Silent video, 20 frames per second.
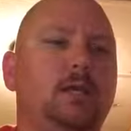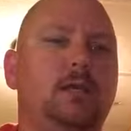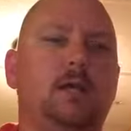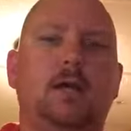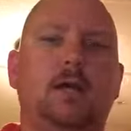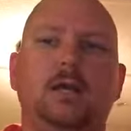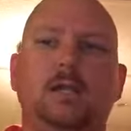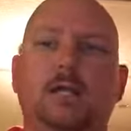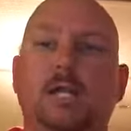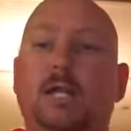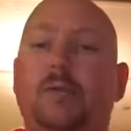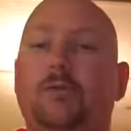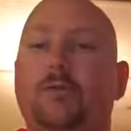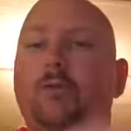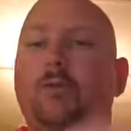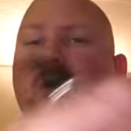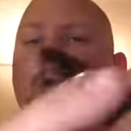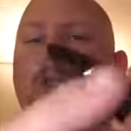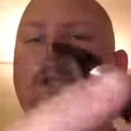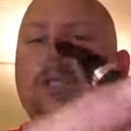Uh, thank you for
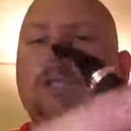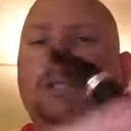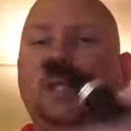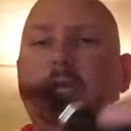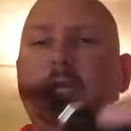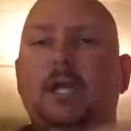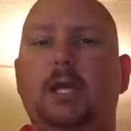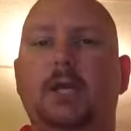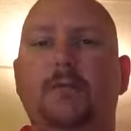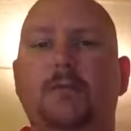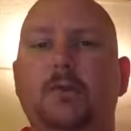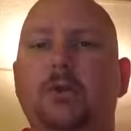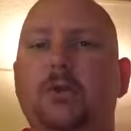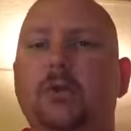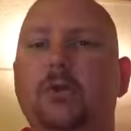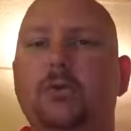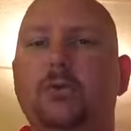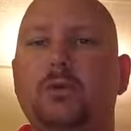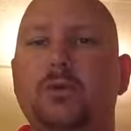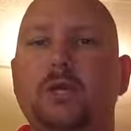watching to the end if you
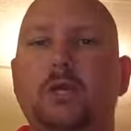do.